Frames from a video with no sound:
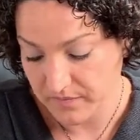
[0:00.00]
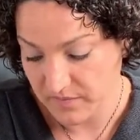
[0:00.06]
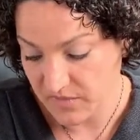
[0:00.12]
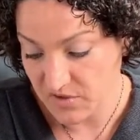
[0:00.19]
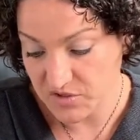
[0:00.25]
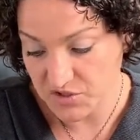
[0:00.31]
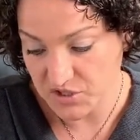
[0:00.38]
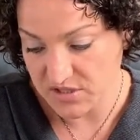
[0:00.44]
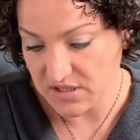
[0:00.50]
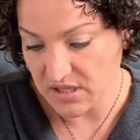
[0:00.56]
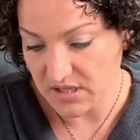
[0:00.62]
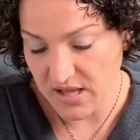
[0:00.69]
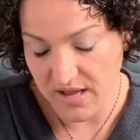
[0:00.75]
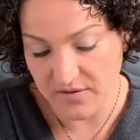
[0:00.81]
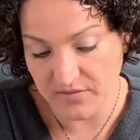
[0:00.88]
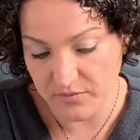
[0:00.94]
There's just a
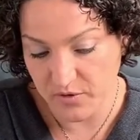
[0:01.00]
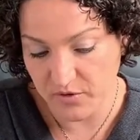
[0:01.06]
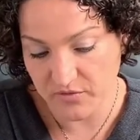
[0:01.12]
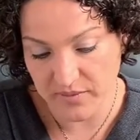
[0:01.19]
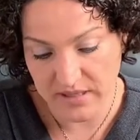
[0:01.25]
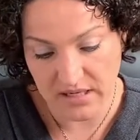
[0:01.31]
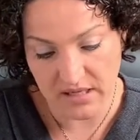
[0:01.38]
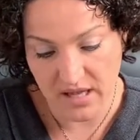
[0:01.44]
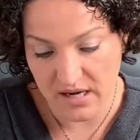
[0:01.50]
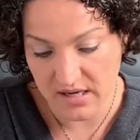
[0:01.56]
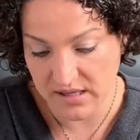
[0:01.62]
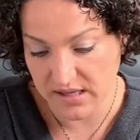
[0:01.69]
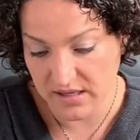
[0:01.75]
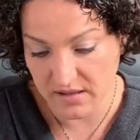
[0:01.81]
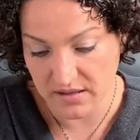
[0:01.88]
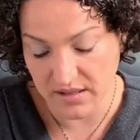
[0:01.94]
lot of movement, a lot of
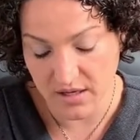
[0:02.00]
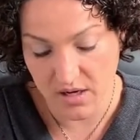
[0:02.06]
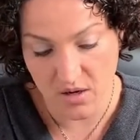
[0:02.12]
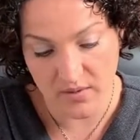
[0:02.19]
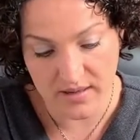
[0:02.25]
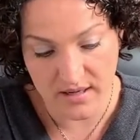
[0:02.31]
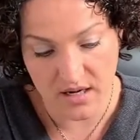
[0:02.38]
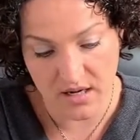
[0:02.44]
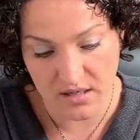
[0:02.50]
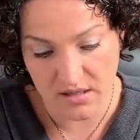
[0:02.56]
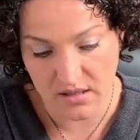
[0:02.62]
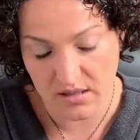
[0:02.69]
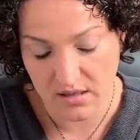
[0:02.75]
healing going on.